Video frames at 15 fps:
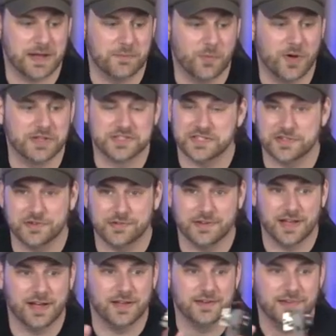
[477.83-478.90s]
them once and you're
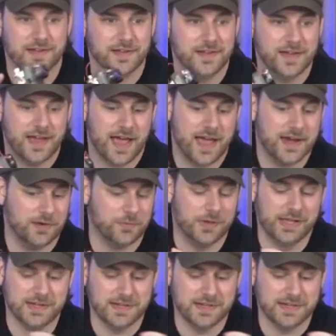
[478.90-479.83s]
done. And it really